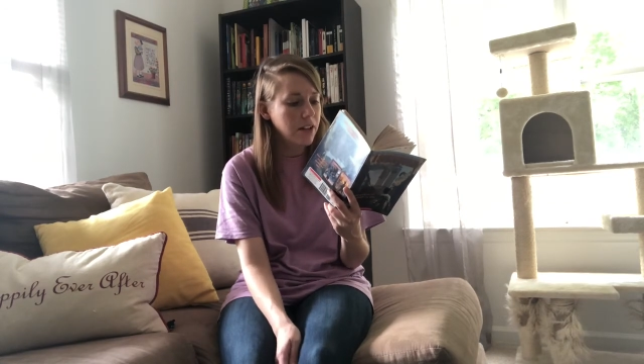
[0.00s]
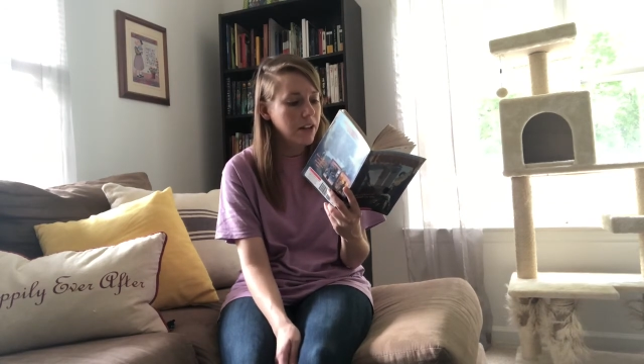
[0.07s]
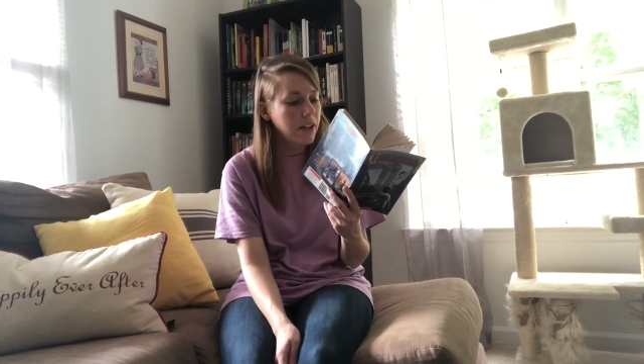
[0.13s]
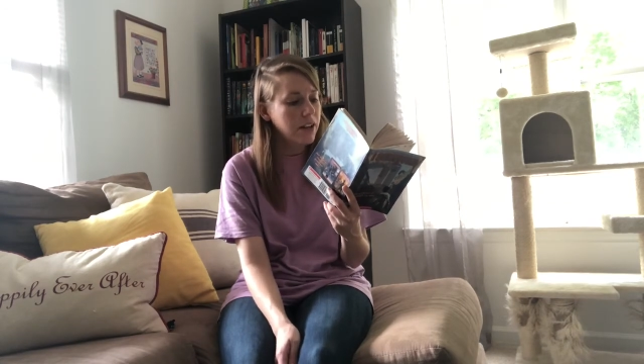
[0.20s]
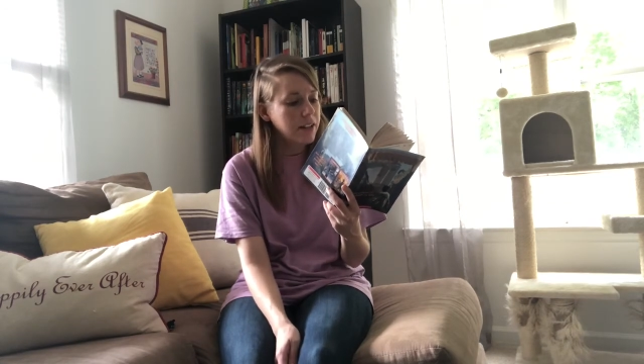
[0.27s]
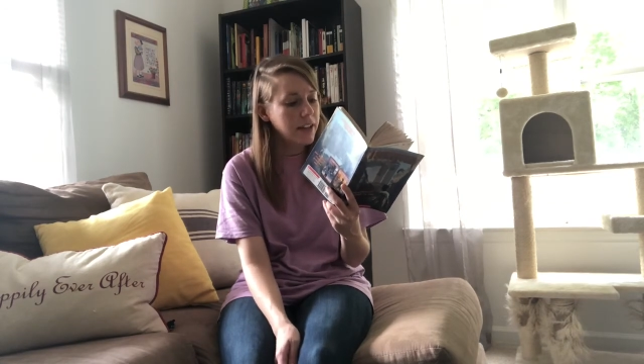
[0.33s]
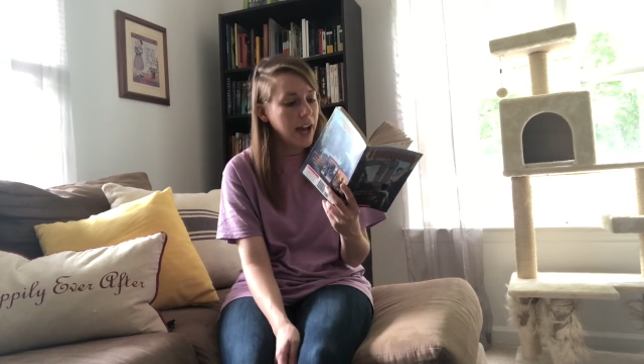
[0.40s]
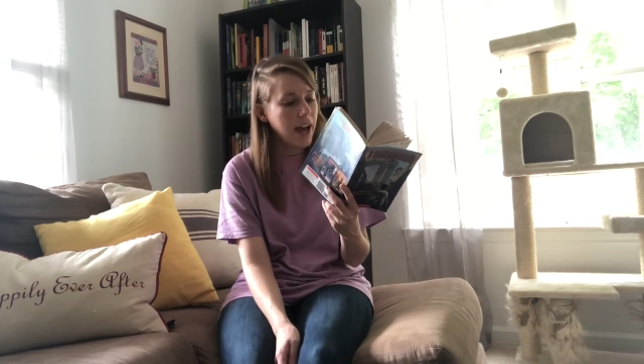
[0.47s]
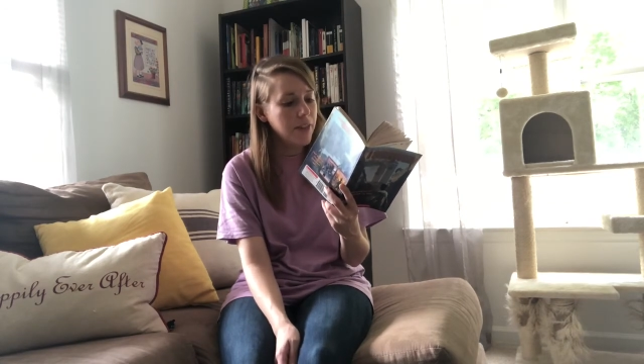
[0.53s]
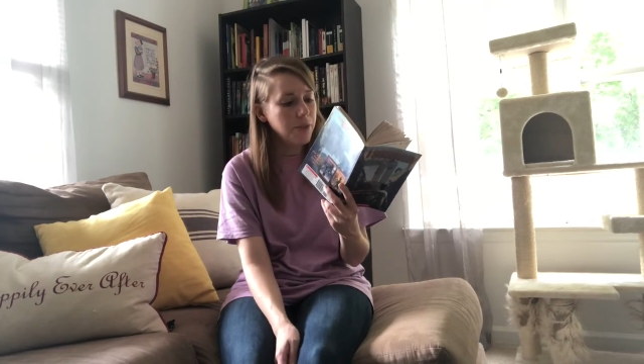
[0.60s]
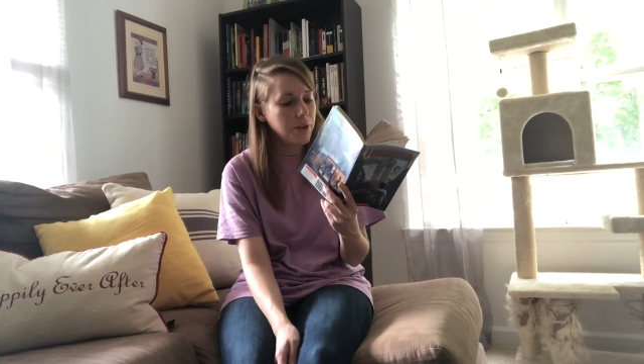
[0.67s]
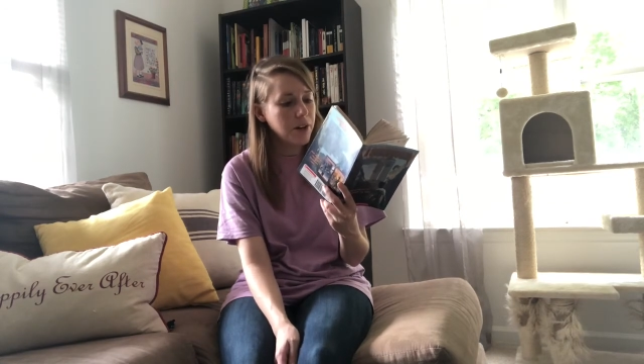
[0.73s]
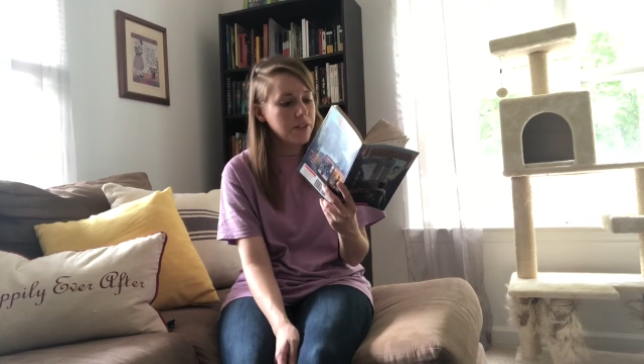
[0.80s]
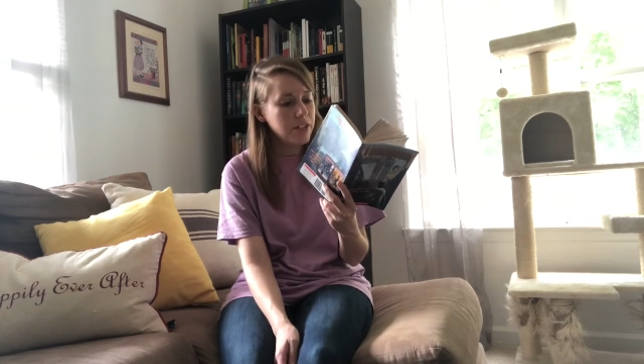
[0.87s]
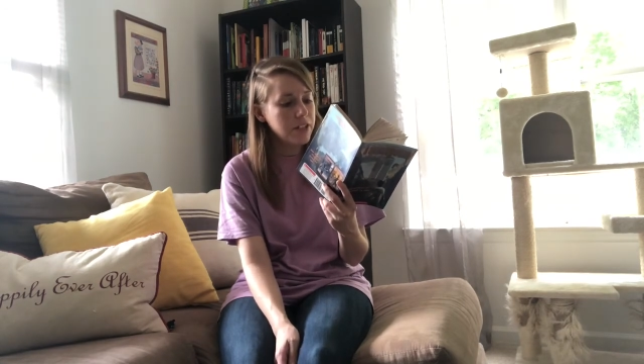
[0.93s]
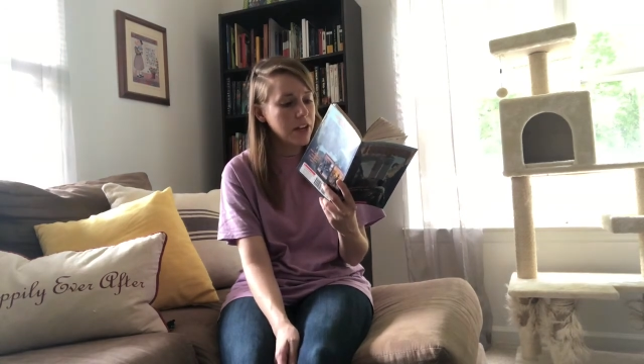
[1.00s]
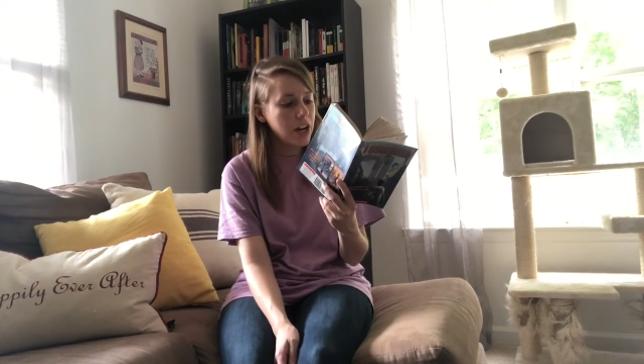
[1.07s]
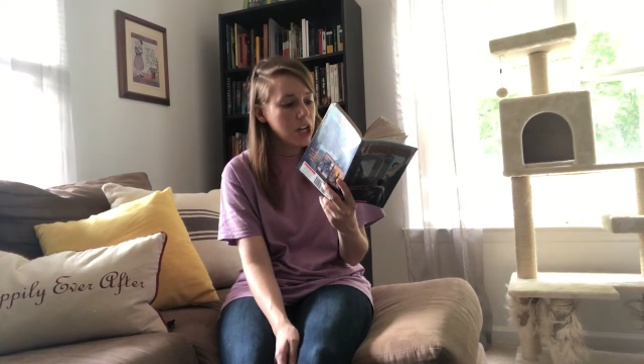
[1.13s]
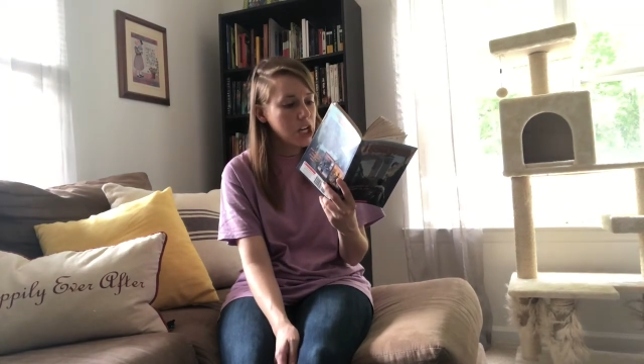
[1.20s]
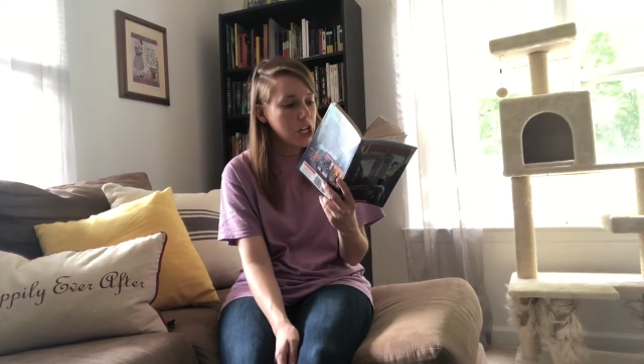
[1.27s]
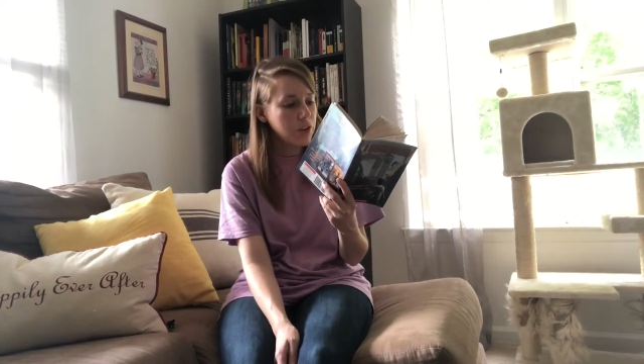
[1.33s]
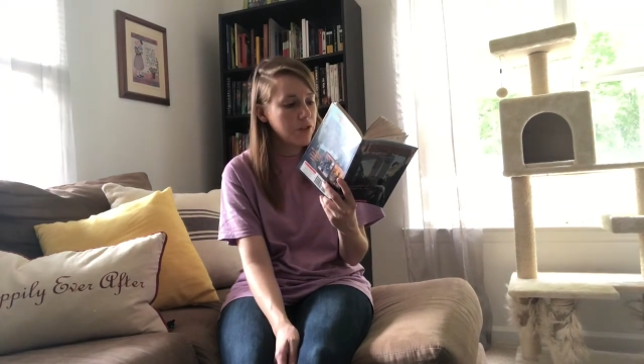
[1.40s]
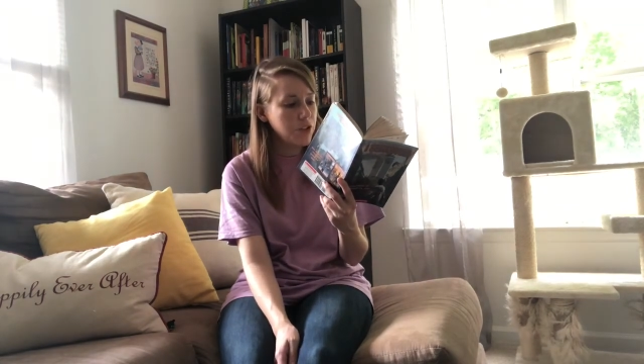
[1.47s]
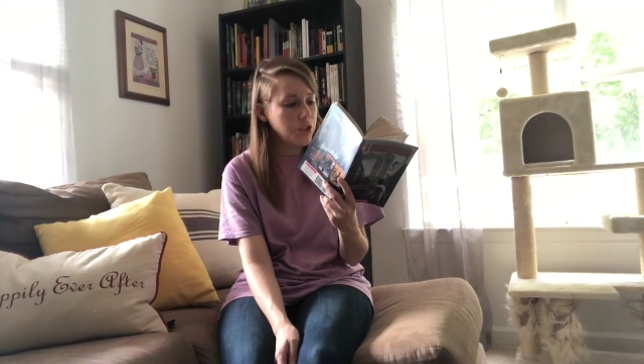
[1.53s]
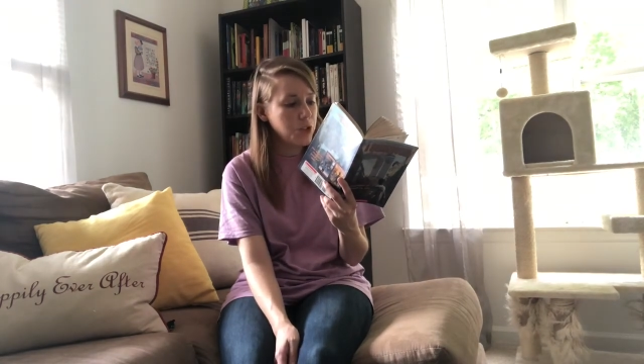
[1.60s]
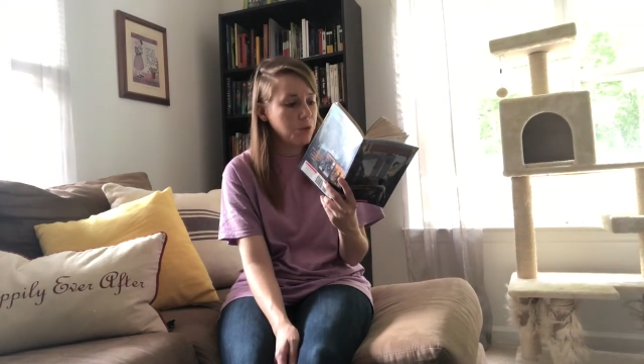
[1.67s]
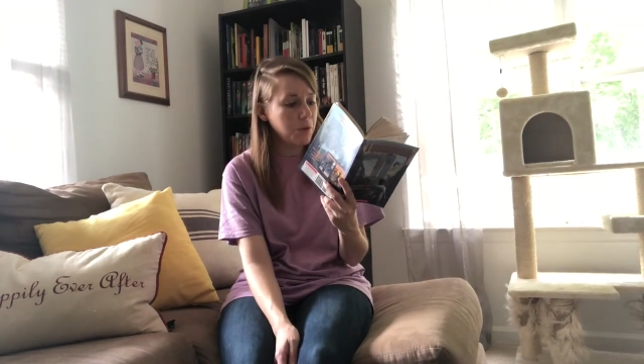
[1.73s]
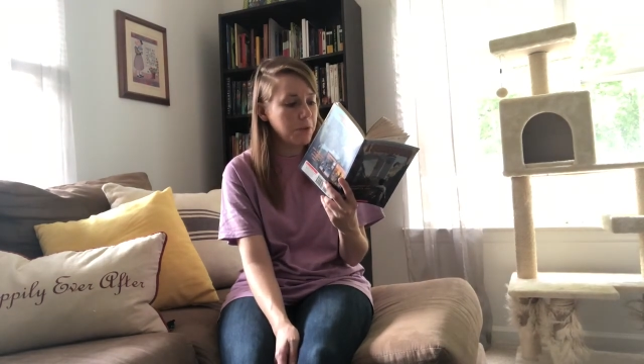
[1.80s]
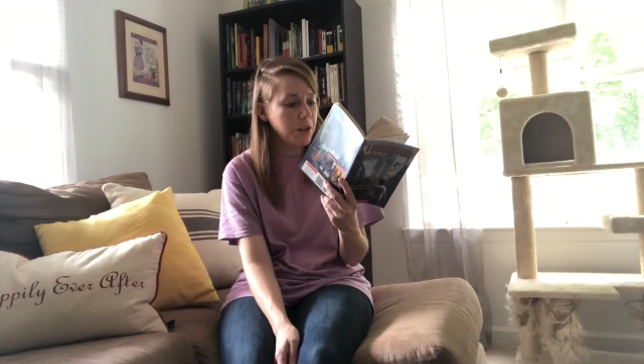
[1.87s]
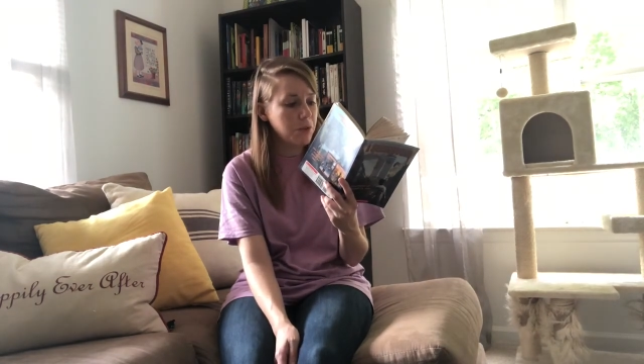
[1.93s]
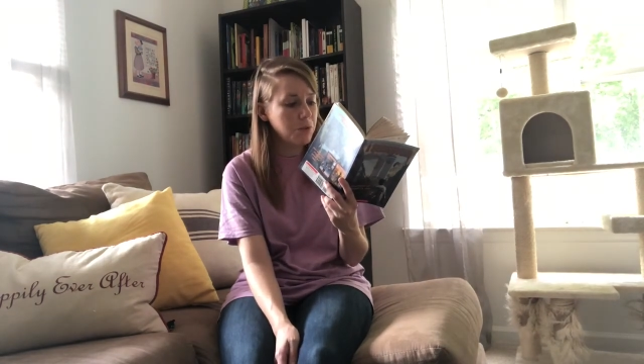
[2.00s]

Catherine, the younger of the 2 women,